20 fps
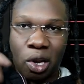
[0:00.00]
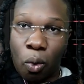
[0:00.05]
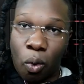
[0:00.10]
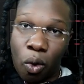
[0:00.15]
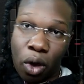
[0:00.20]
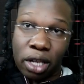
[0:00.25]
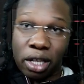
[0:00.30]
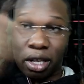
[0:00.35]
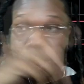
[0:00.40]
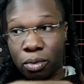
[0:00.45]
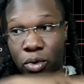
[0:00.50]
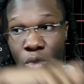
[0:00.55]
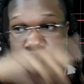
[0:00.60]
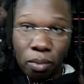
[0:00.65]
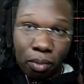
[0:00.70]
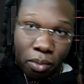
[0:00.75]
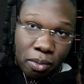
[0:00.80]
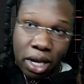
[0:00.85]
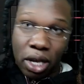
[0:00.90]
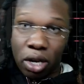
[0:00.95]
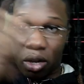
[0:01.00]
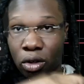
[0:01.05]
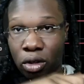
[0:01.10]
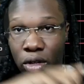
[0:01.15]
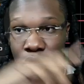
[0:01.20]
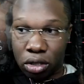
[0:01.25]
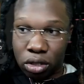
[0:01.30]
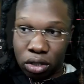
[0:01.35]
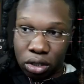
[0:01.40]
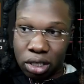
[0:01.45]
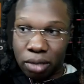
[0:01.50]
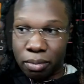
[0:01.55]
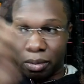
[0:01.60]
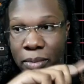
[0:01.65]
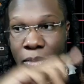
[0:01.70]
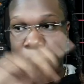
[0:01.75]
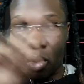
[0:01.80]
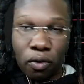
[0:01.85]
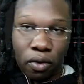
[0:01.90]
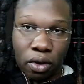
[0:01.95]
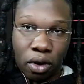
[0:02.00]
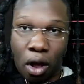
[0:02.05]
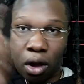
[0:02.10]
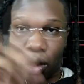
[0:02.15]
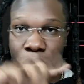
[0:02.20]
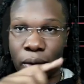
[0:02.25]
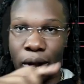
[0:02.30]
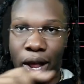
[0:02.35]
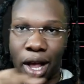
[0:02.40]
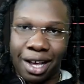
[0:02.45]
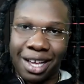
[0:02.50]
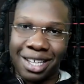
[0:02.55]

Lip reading: You don't want the needle to be moving all